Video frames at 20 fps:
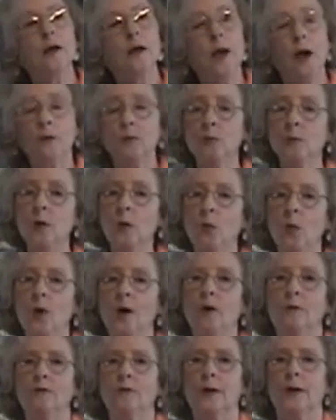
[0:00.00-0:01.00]
government
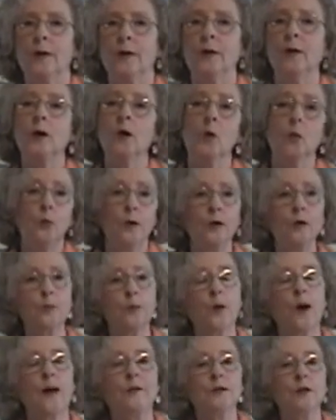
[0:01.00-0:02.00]
welfare
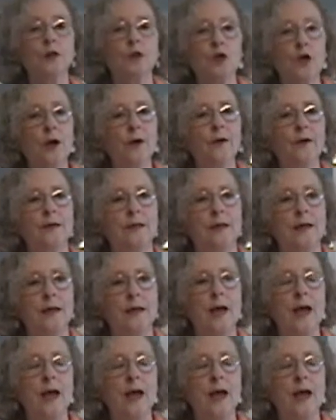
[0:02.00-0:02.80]
with private charity.